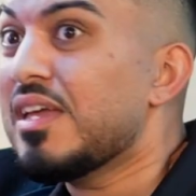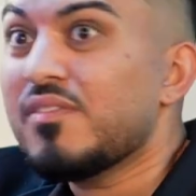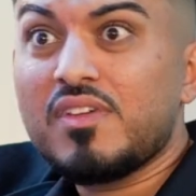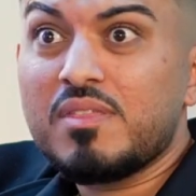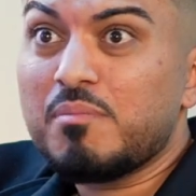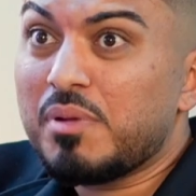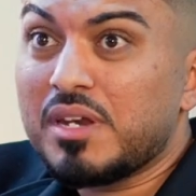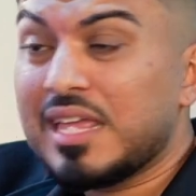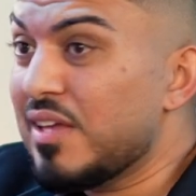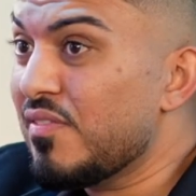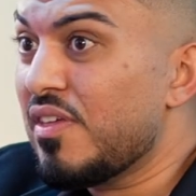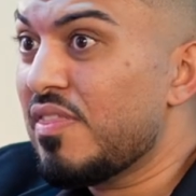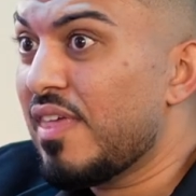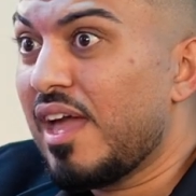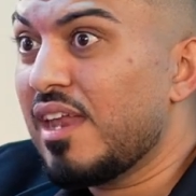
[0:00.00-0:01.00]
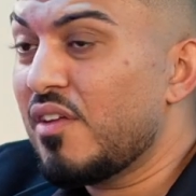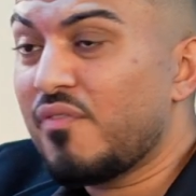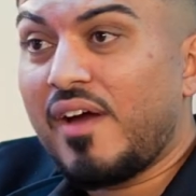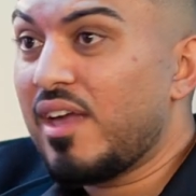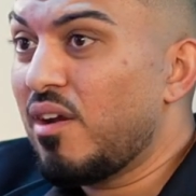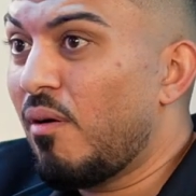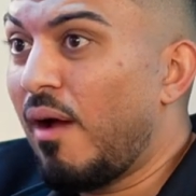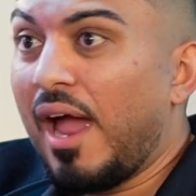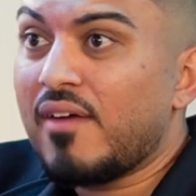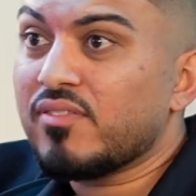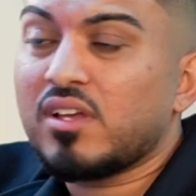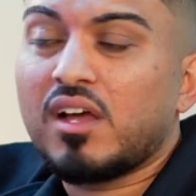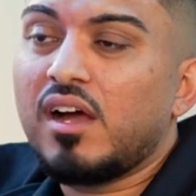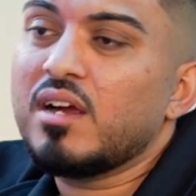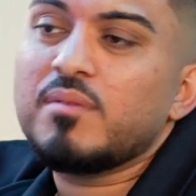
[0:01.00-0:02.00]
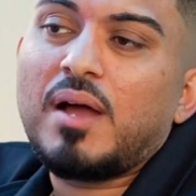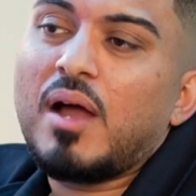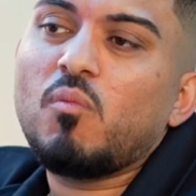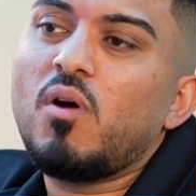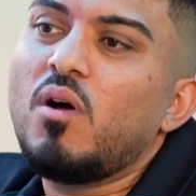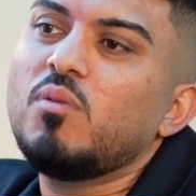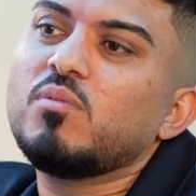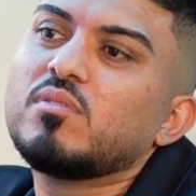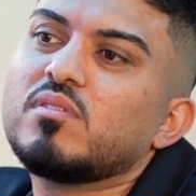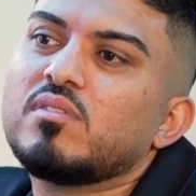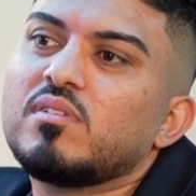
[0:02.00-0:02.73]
even then, if I don't have to hug them, I won't.